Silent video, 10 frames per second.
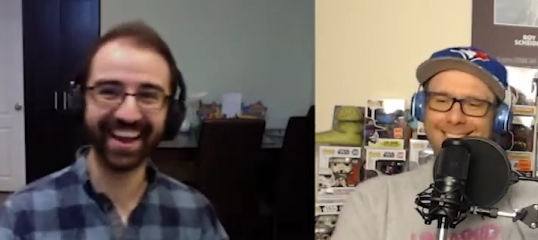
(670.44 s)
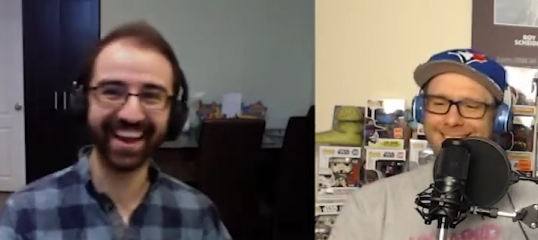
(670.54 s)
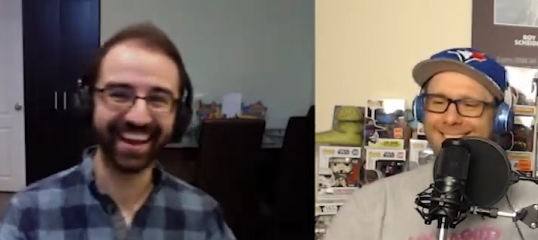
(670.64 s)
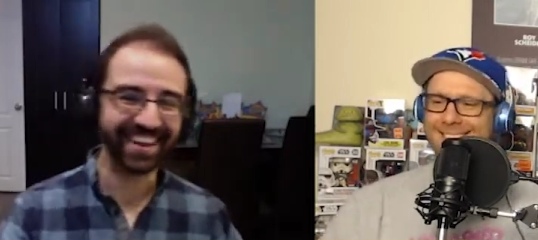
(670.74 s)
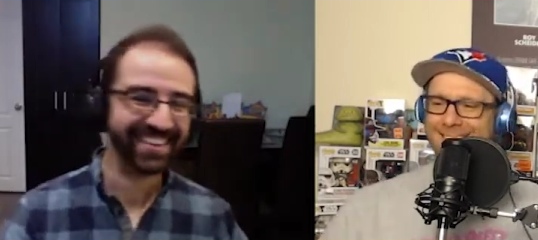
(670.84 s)

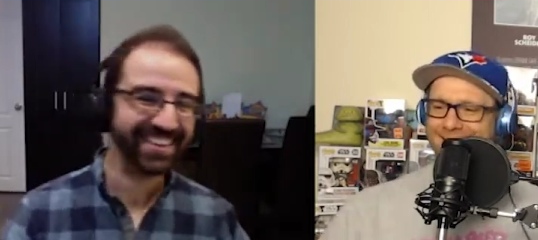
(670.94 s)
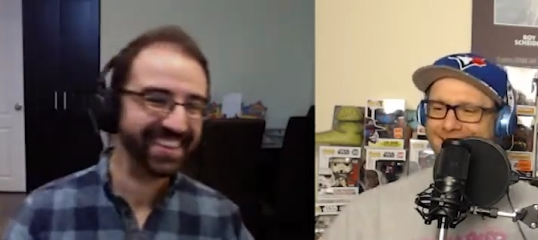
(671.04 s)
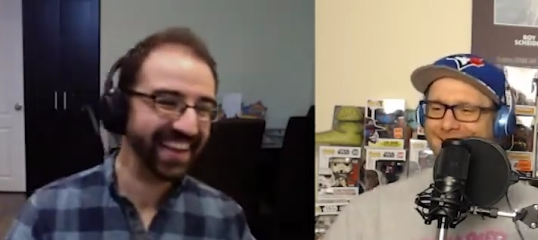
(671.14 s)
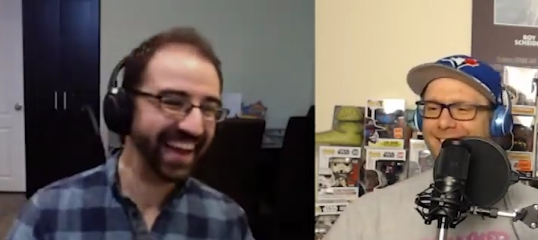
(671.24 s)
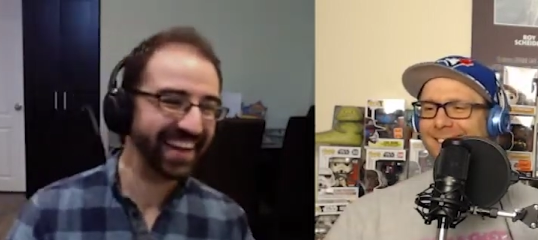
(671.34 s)
Speaker 1: yeah,
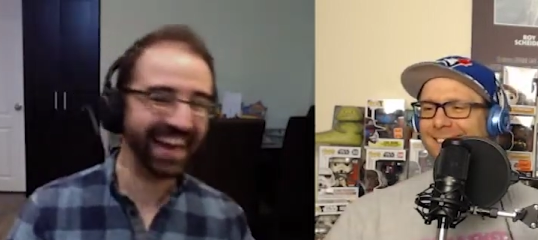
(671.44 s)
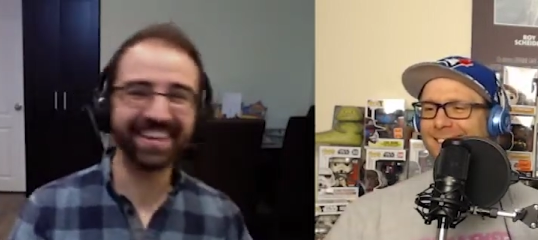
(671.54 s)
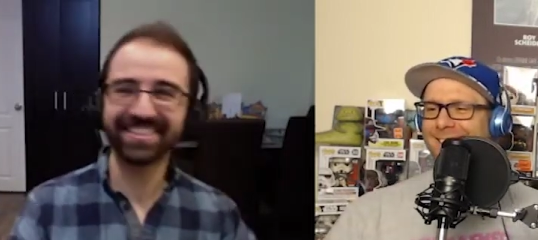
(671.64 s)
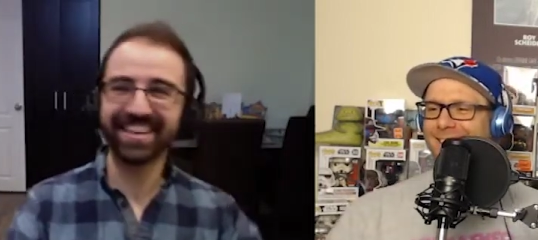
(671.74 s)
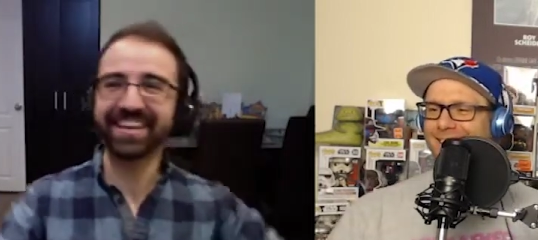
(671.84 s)
and,
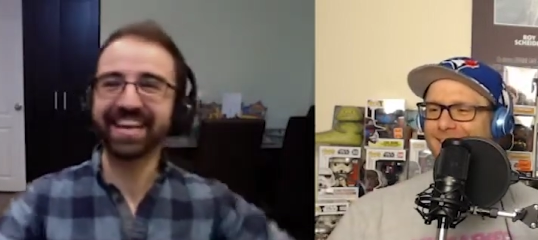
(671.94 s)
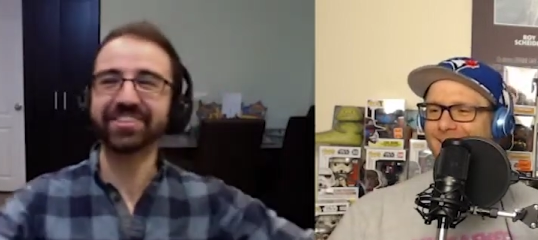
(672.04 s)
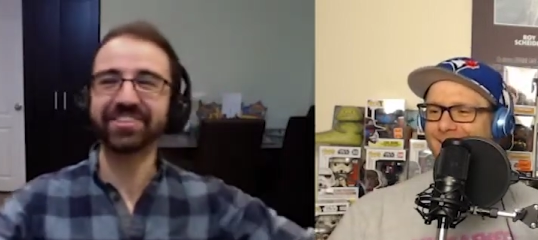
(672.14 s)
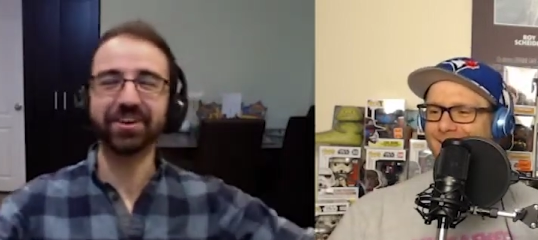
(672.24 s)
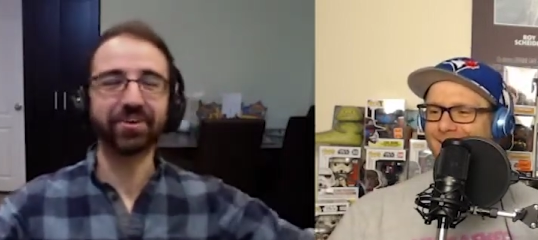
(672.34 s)
and it's like
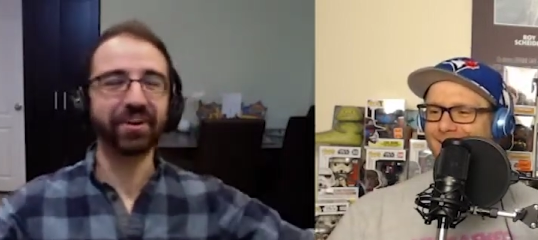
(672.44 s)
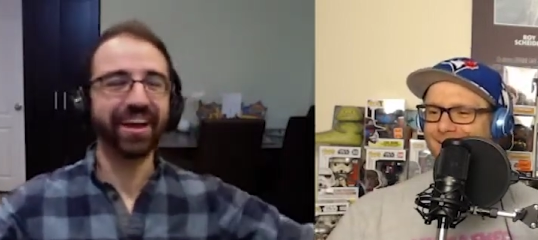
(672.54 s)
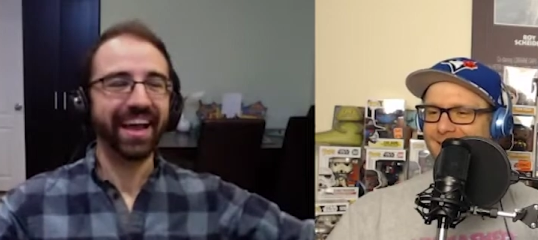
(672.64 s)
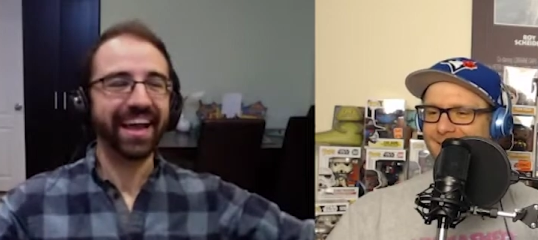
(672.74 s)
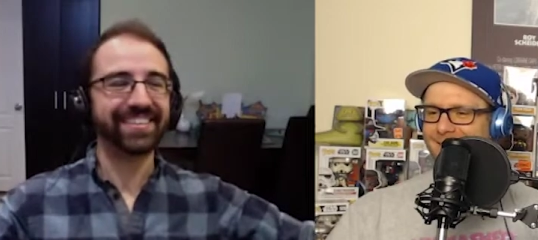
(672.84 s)
it's so
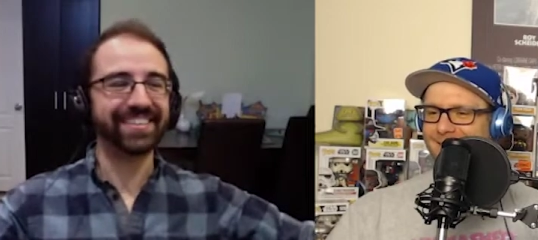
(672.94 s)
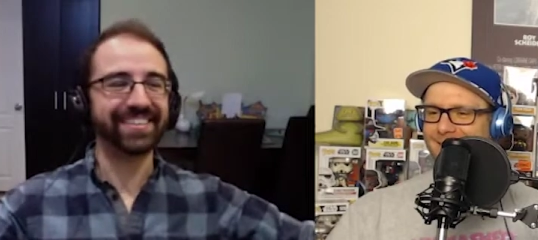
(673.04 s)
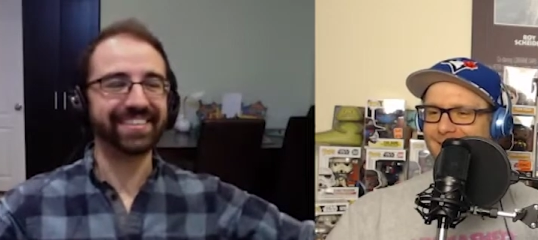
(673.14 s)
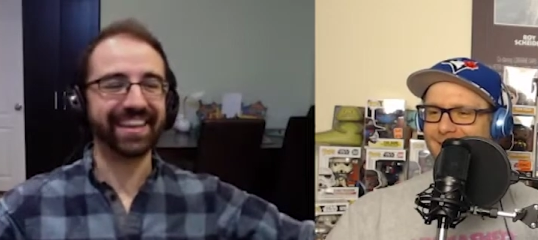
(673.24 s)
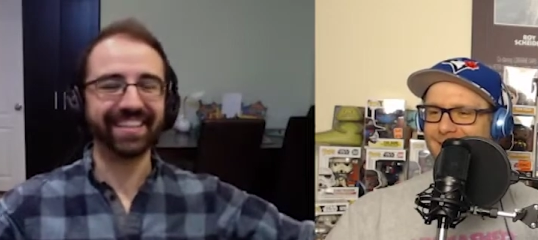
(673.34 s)
it's
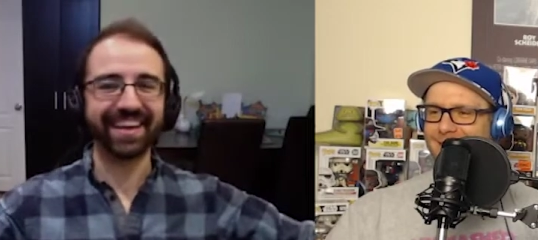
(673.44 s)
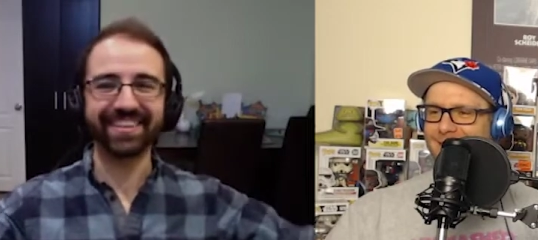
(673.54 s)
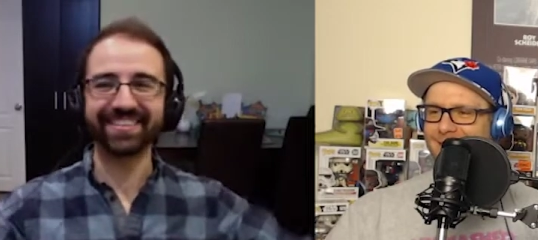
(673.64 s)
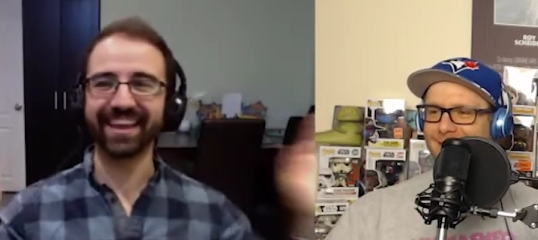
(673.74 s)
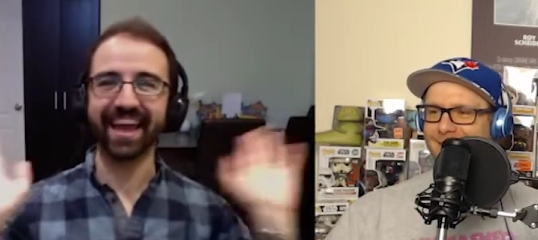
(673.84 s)
this thing that
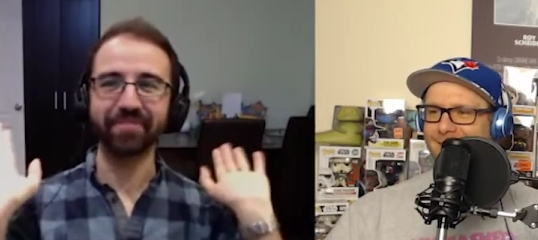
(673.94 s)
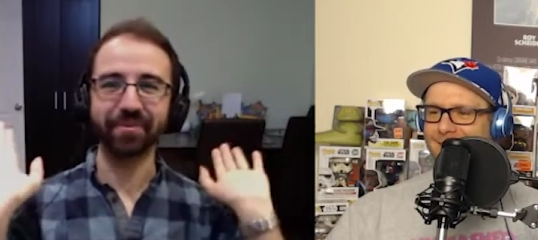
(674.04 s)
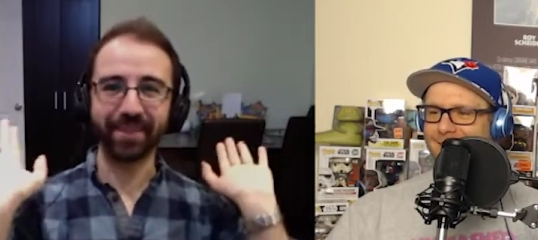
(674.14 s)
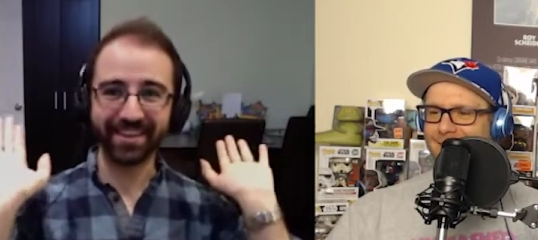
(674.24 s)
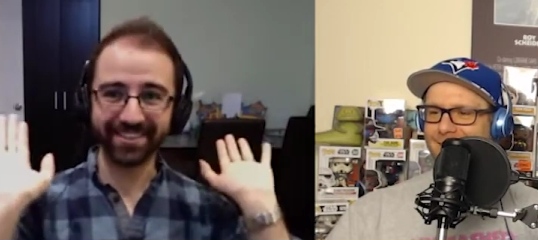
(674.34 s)
it's like
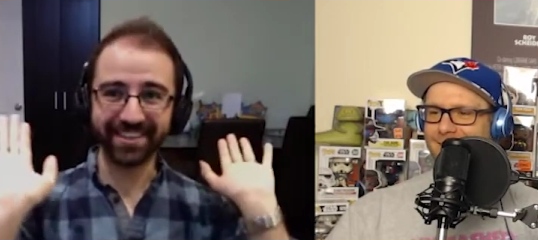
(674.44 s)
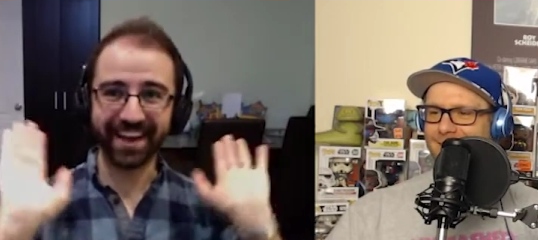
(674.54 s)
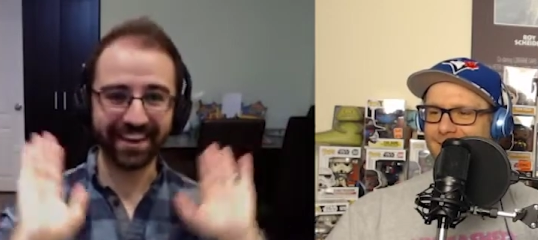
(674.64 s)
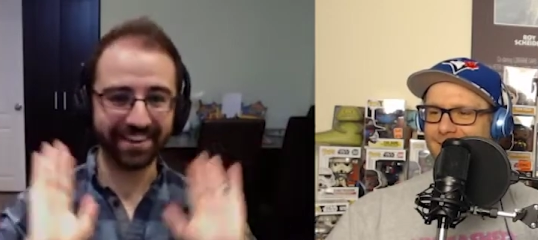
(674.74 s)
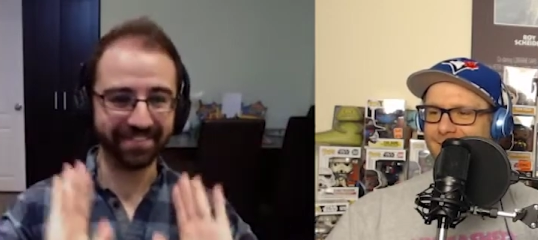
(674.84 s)
everybody just
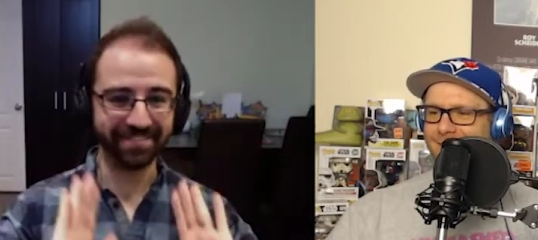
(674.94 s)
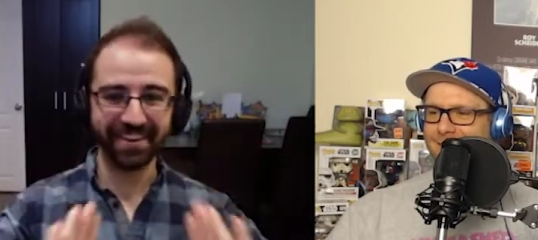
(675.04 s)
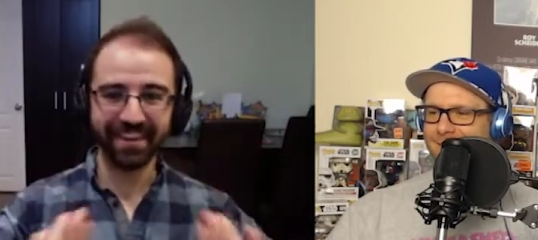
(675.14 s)
kind of